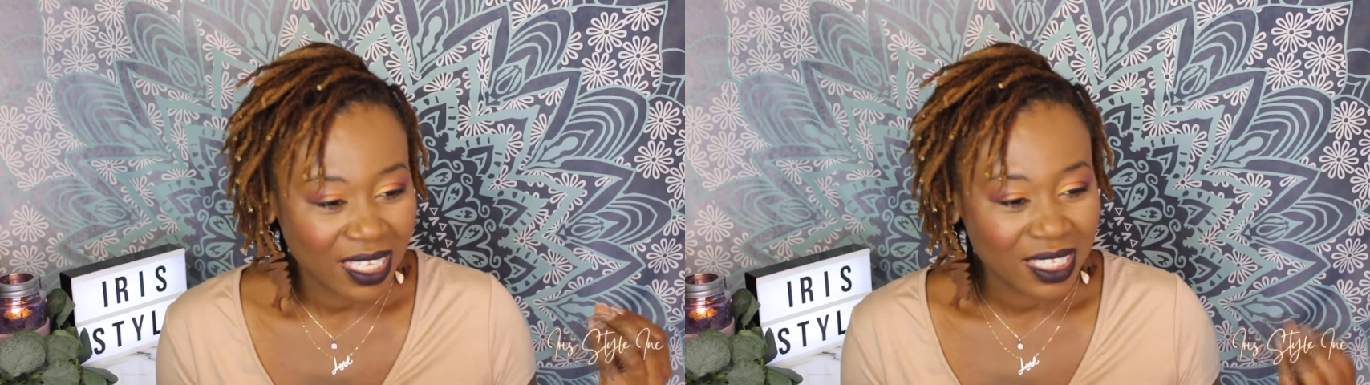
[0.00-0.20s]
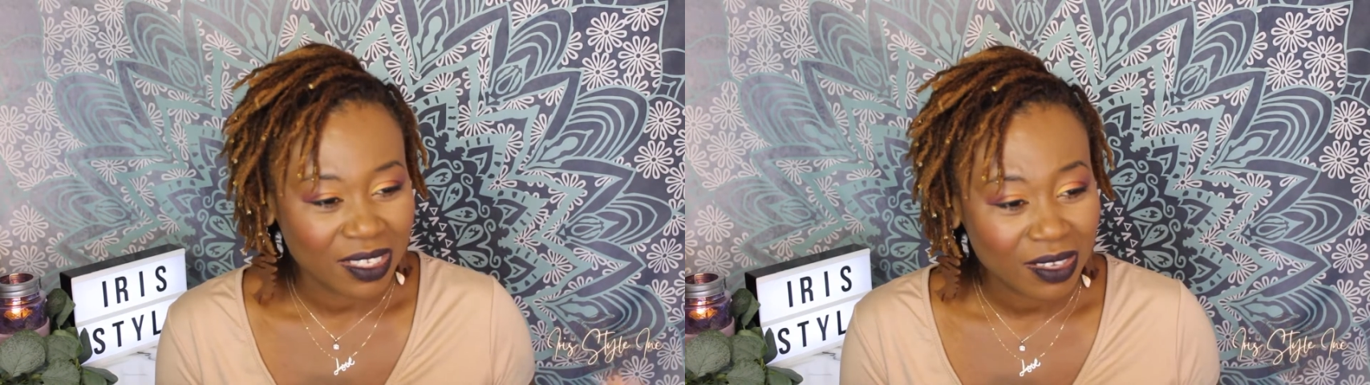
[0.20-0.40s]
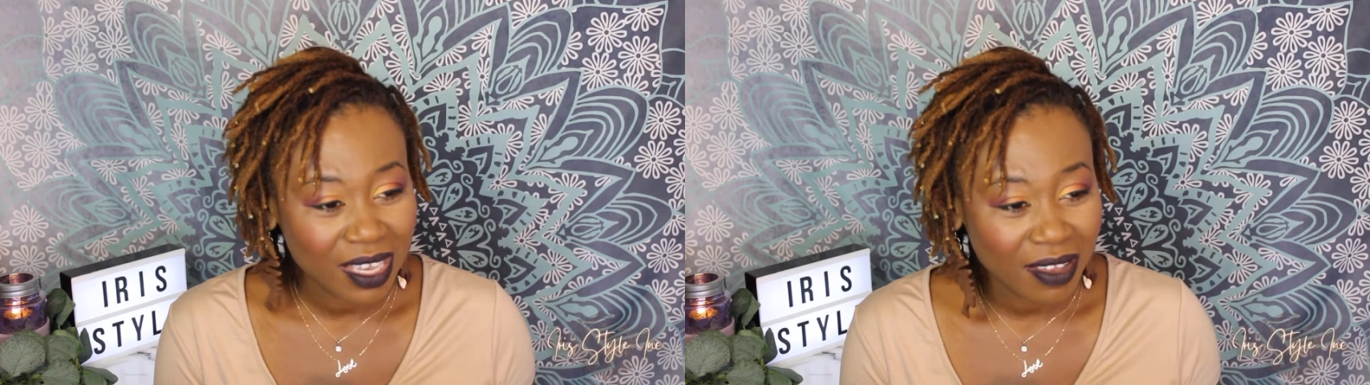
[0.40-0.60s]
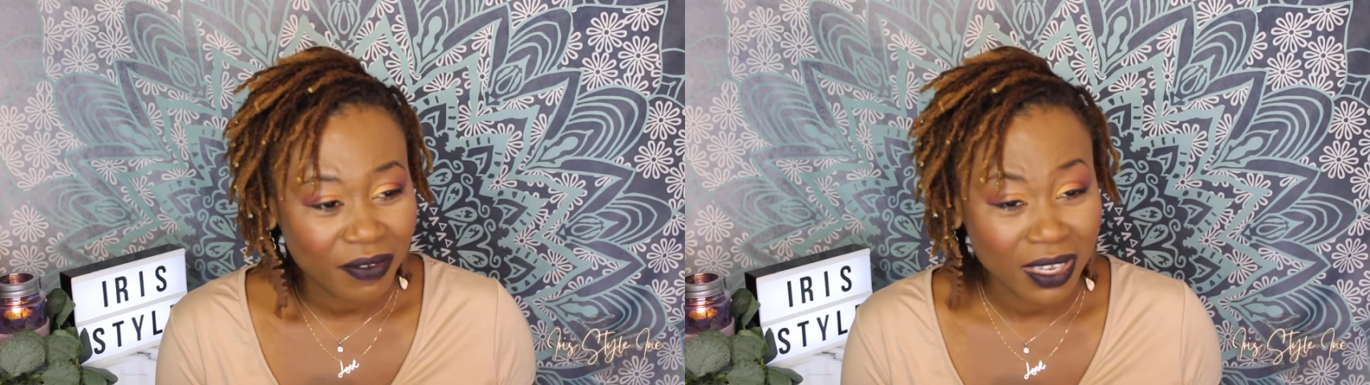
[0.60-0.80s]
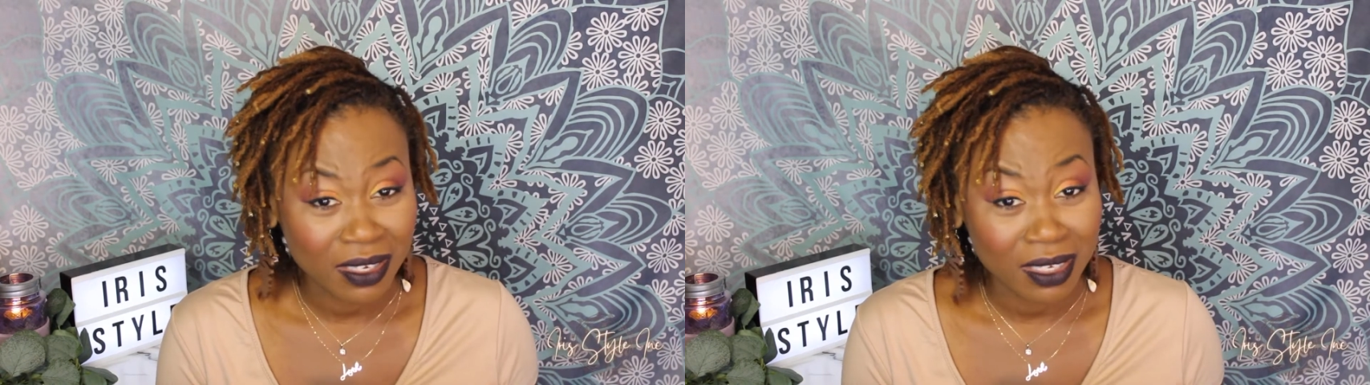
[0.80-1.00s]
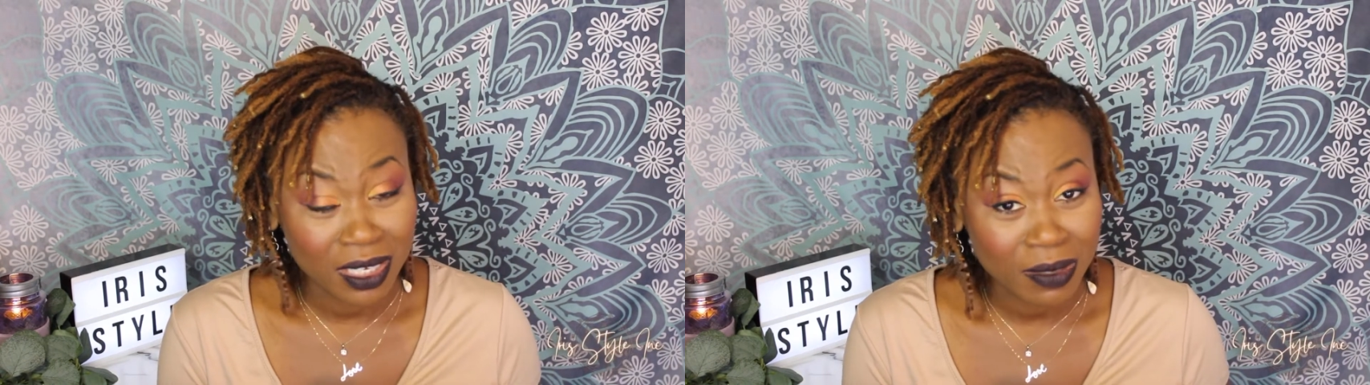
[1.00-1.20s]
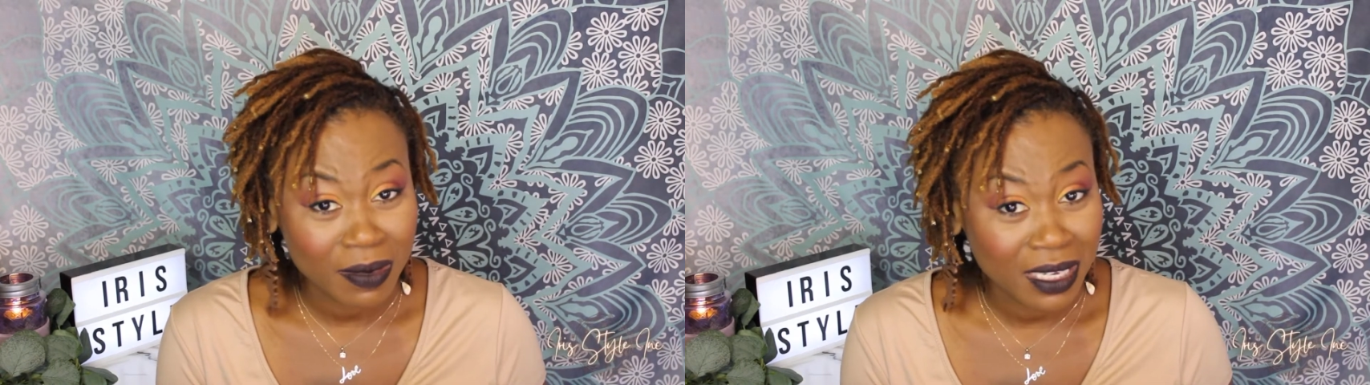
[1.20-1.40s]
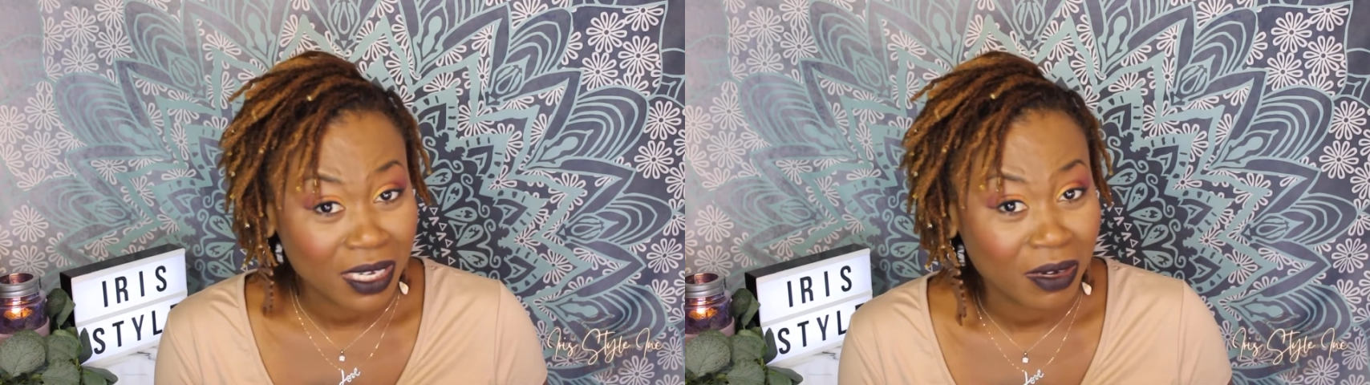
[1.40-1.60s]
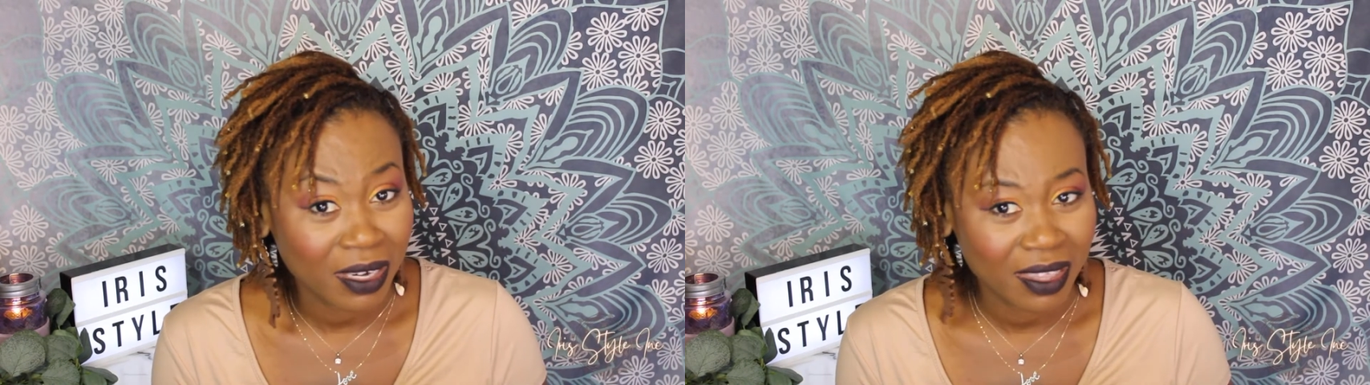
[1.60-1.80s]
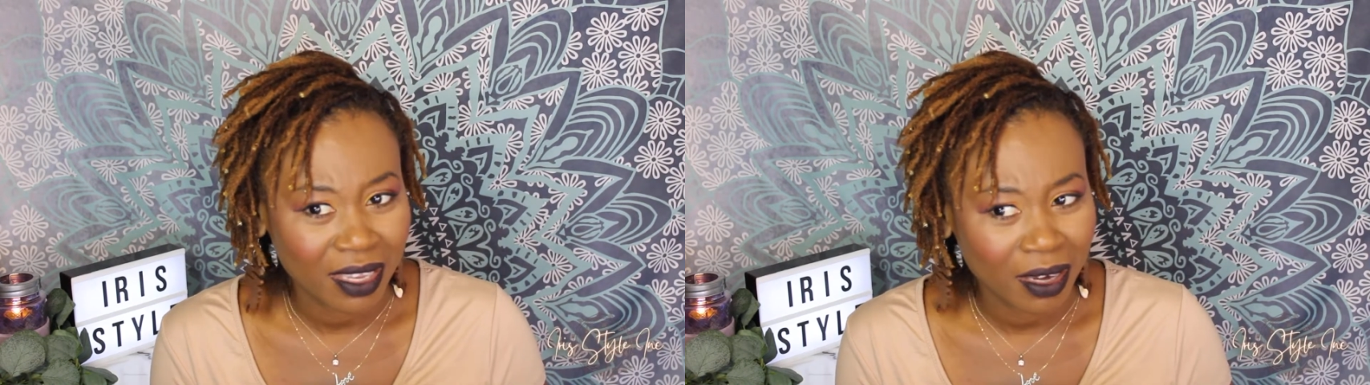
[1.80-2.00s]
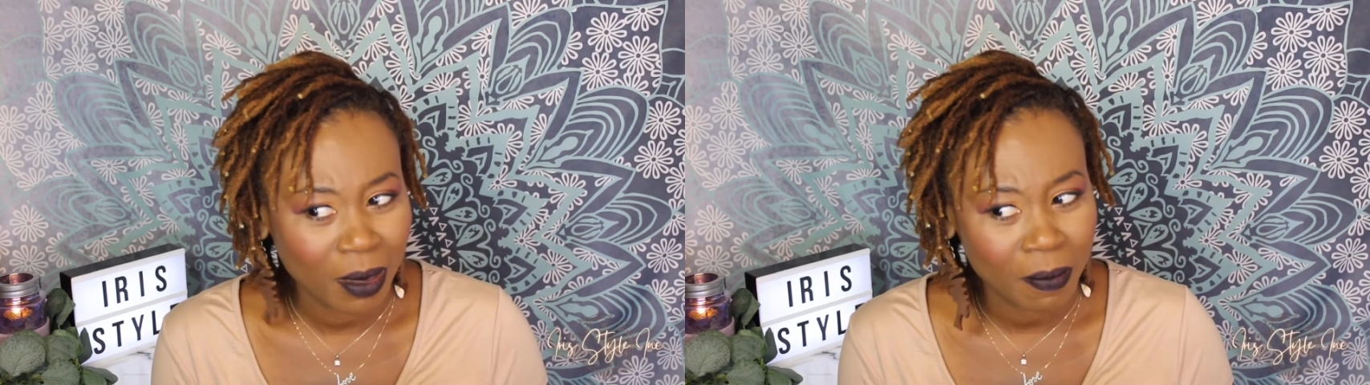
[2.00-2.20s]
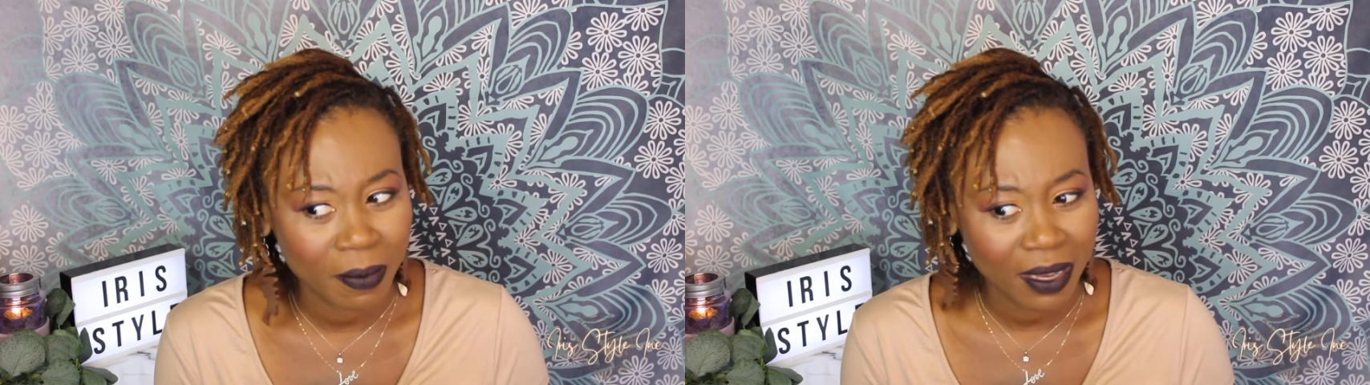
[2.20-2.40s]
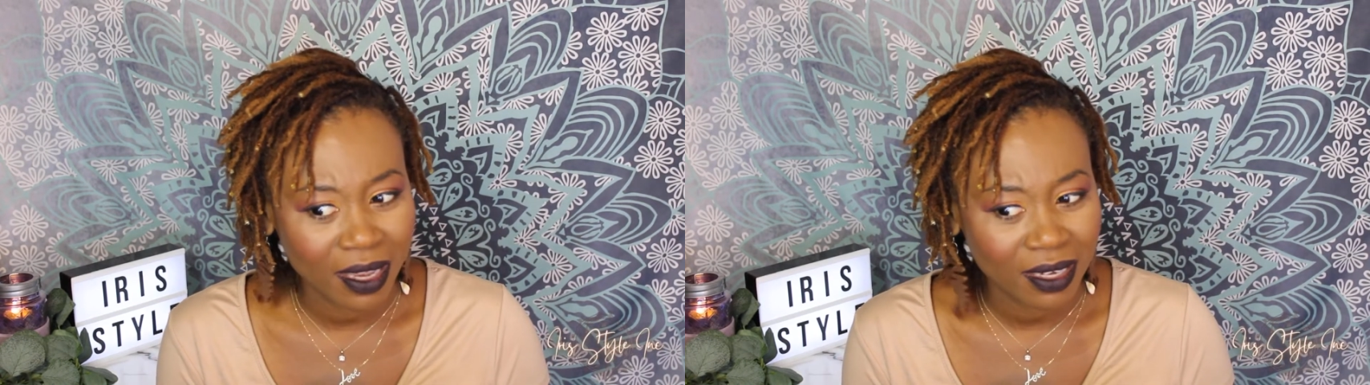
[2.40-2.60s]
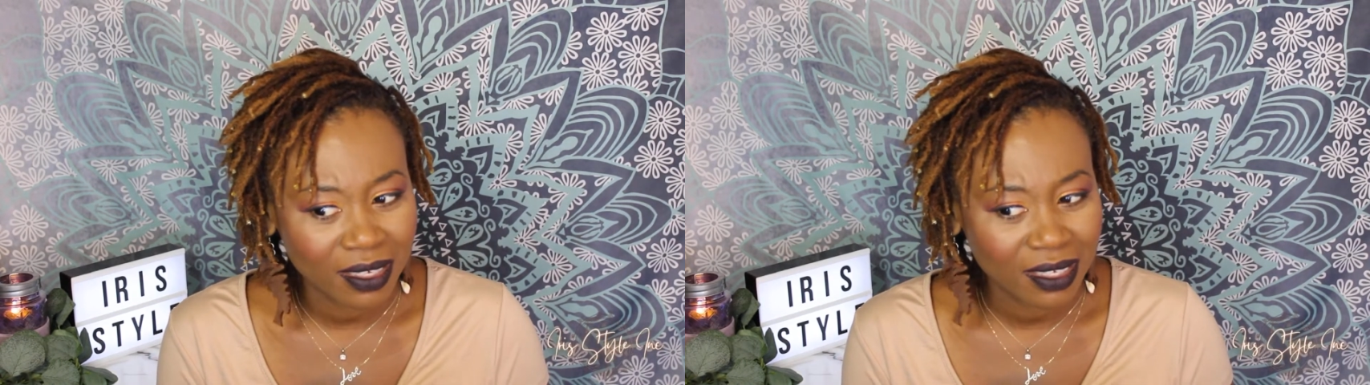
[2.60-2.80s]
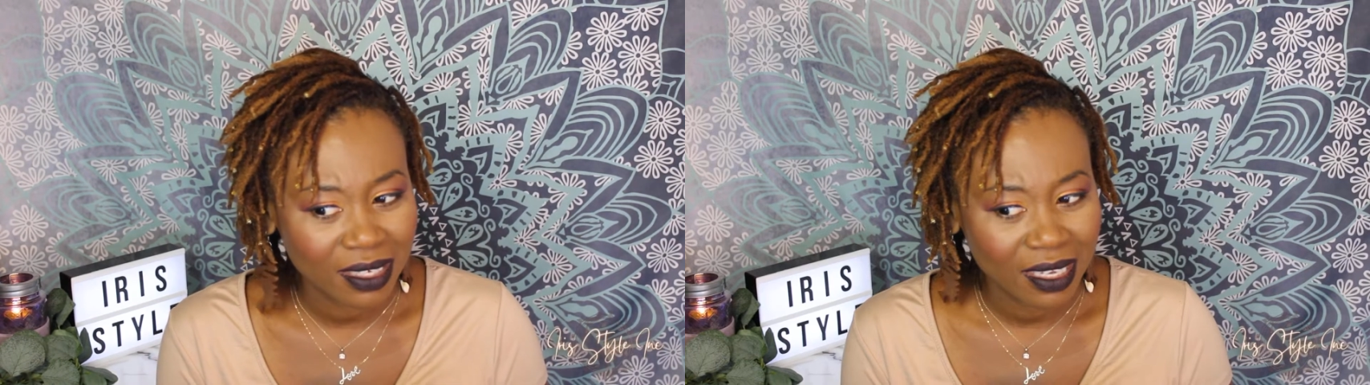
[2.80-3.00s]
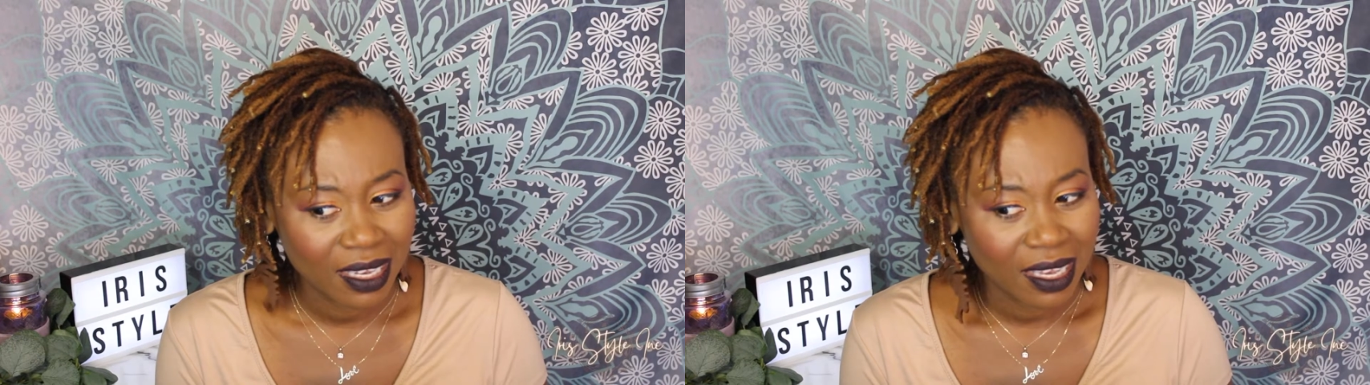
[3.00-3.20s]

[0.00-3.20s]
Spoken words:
I still have a little bit here and there, but